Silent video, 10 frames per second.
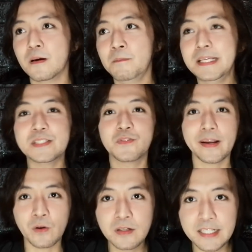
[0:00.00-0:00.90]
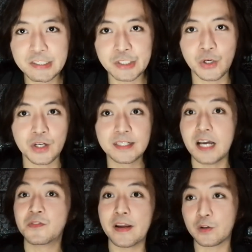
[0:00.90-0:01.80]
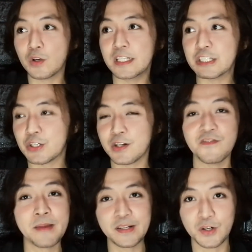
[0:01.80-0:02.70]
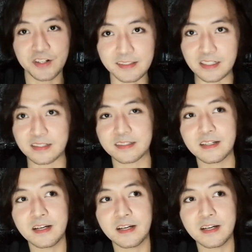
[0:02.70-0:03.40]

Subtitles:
misrecognition or non-recognition of minorities.